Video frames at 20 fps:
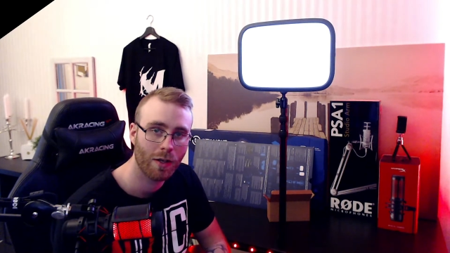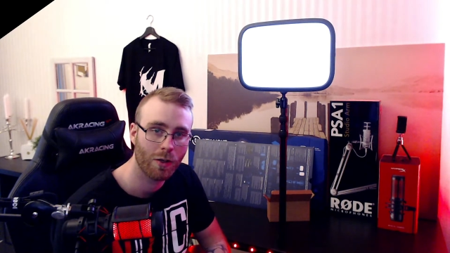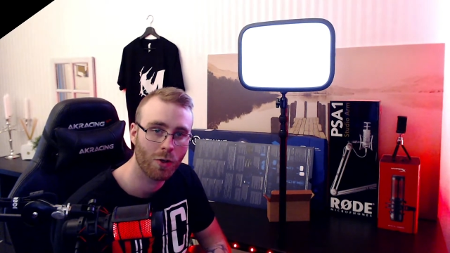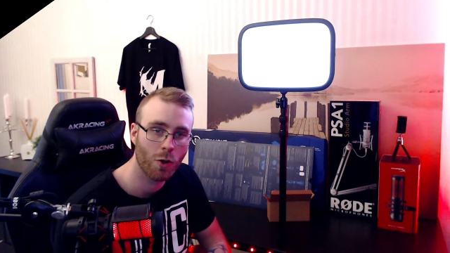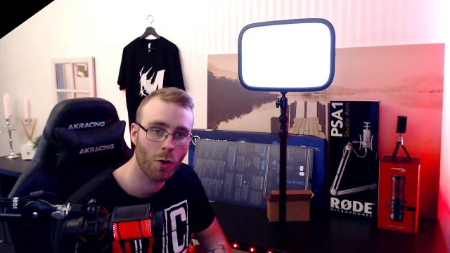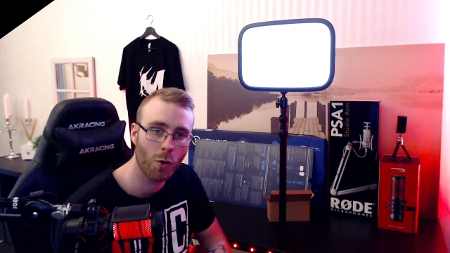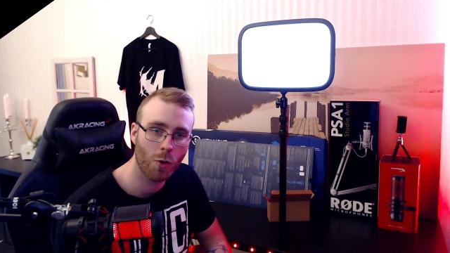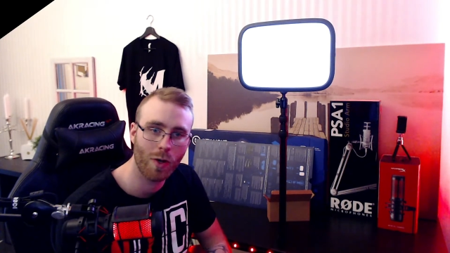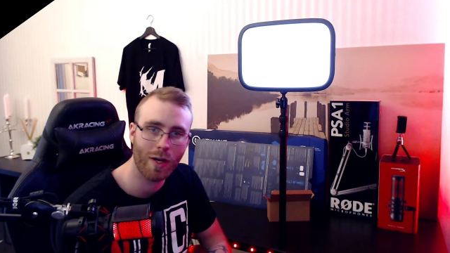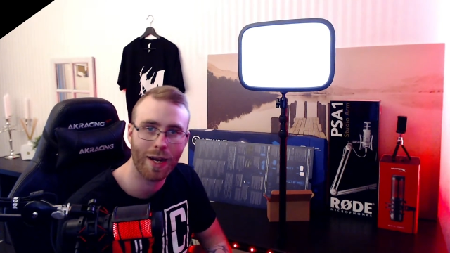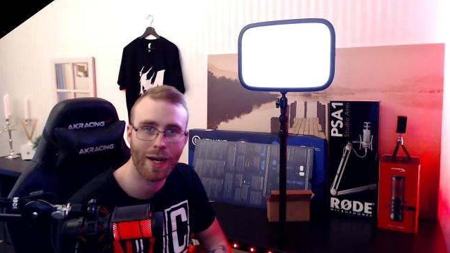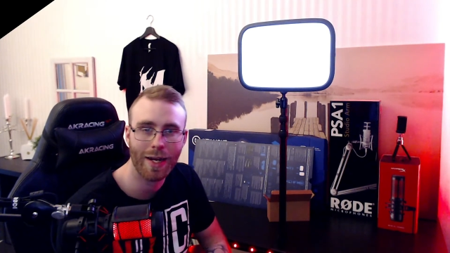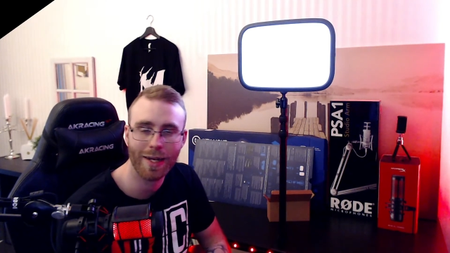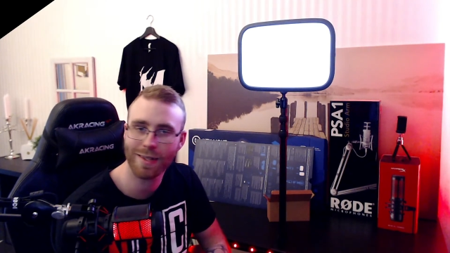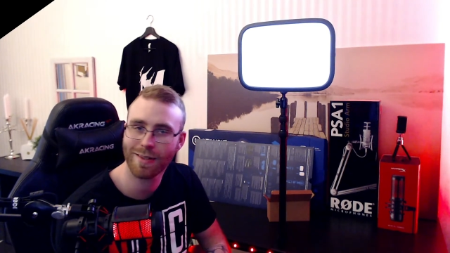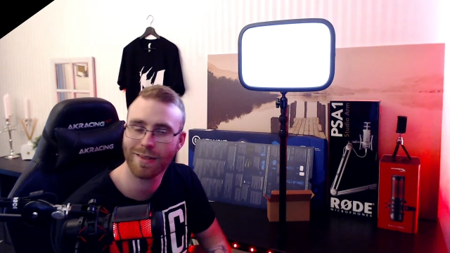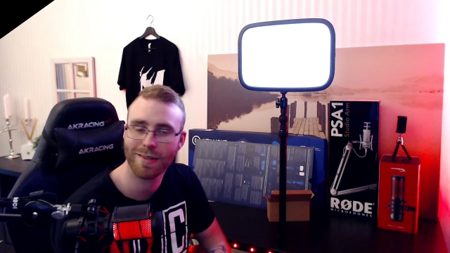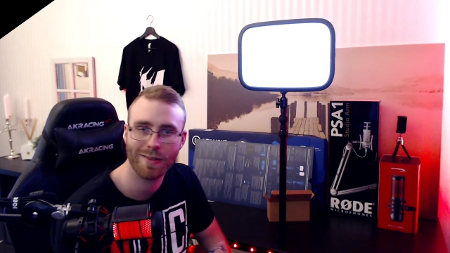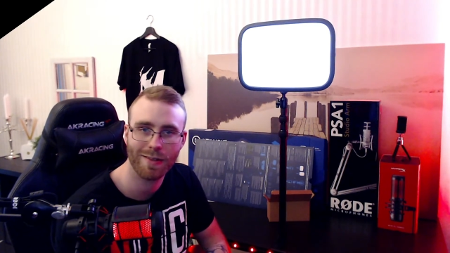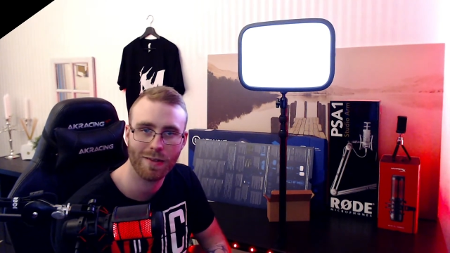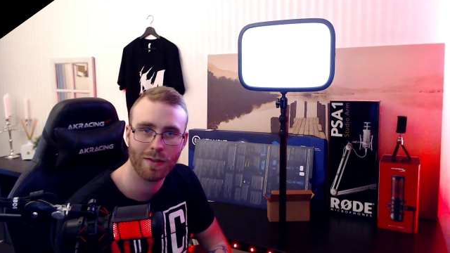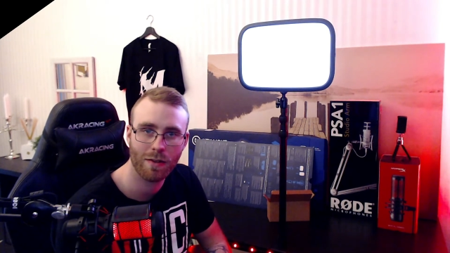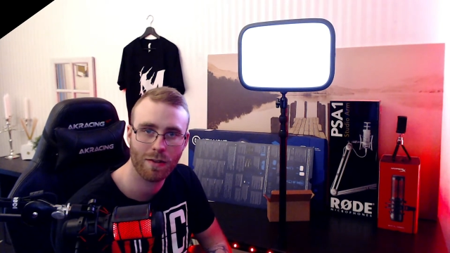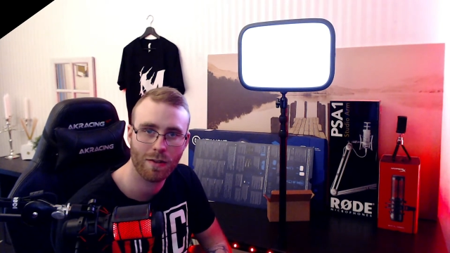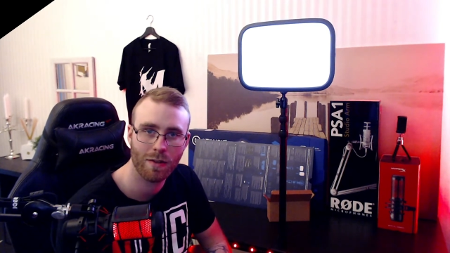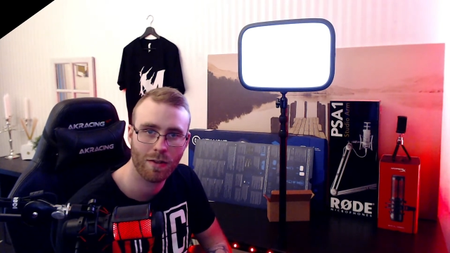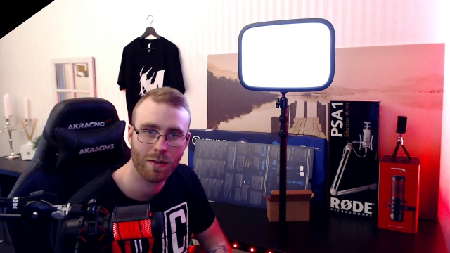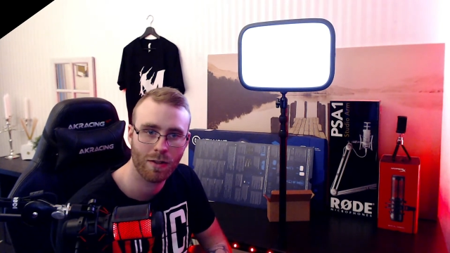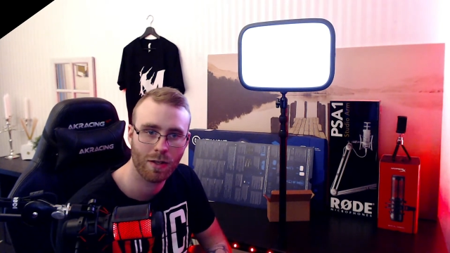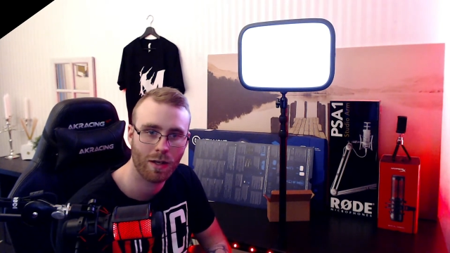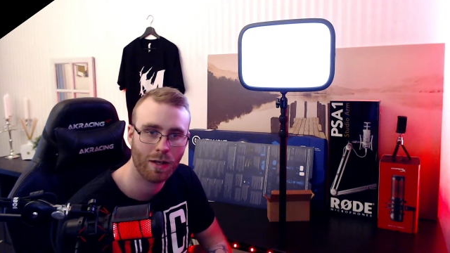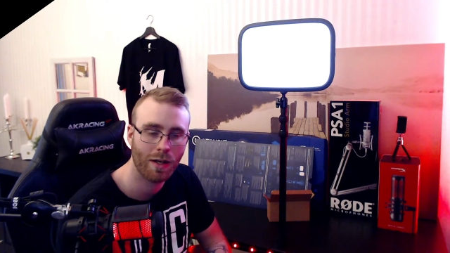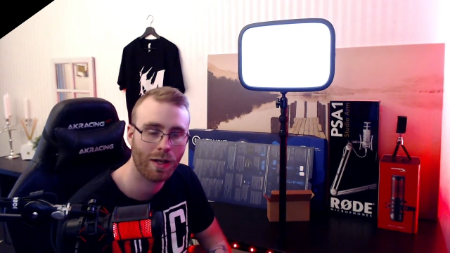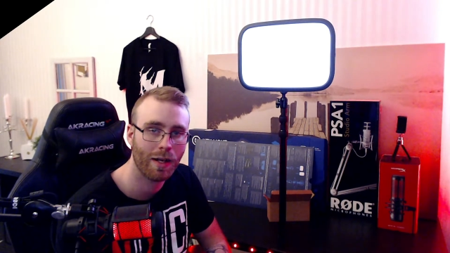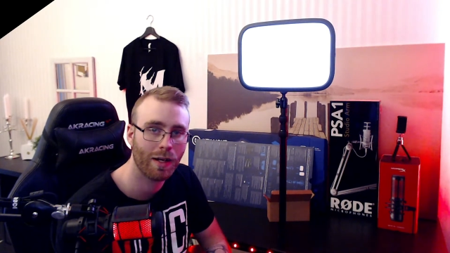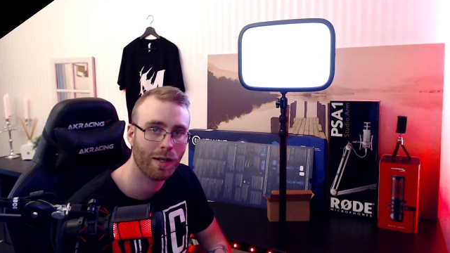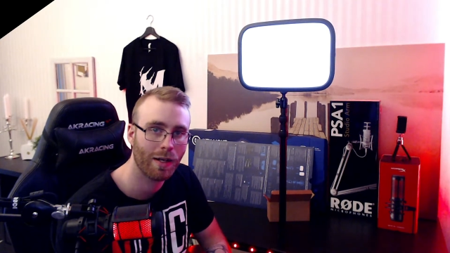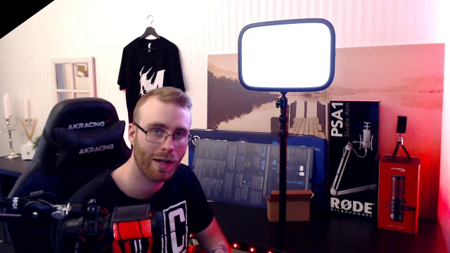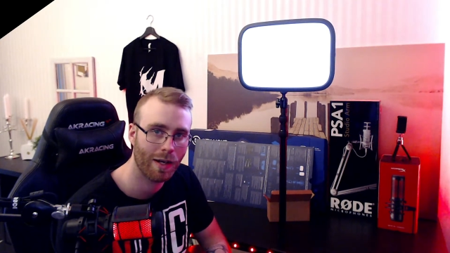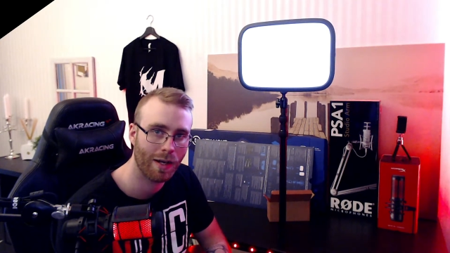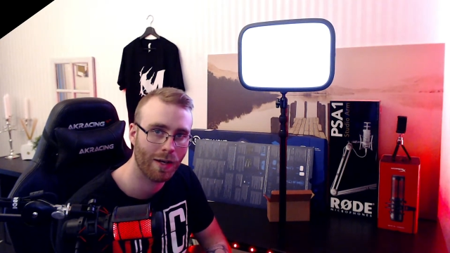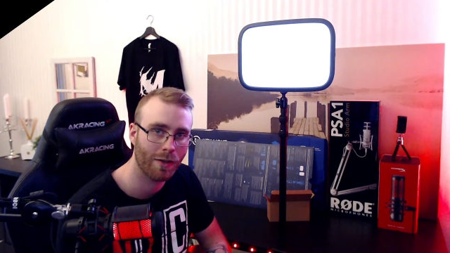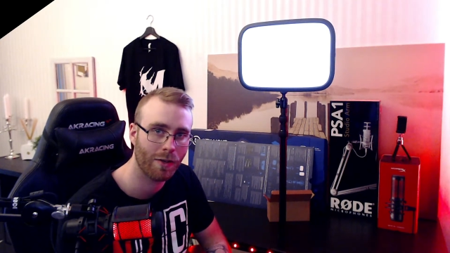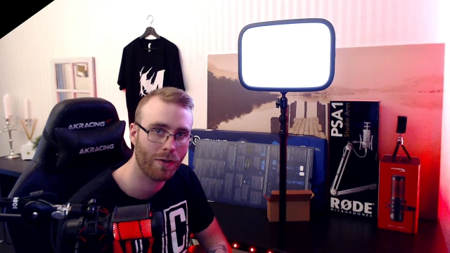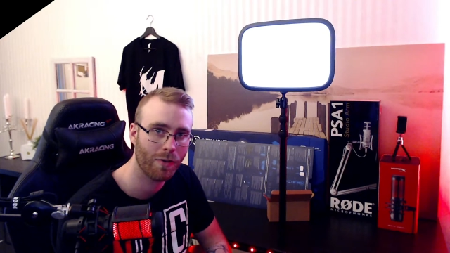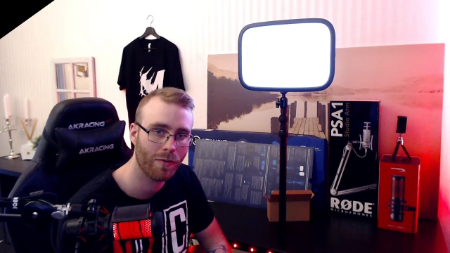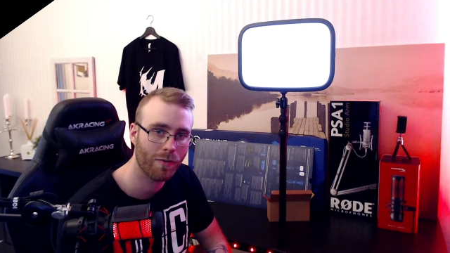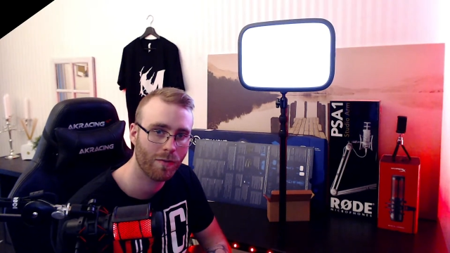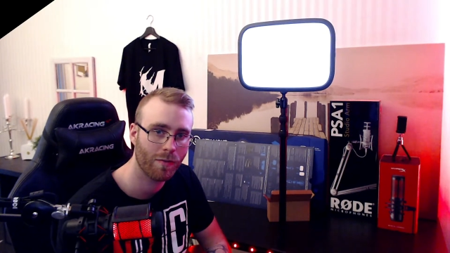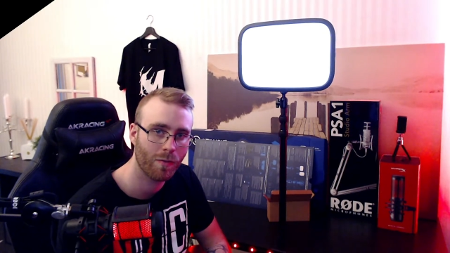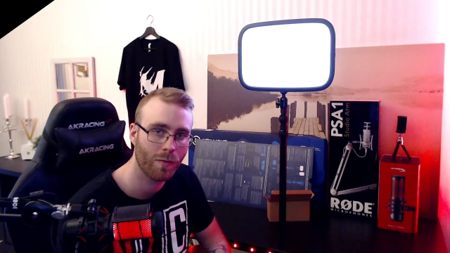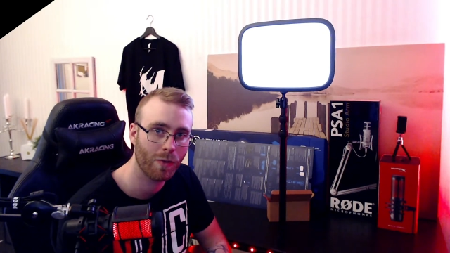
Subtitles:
connect the Elgato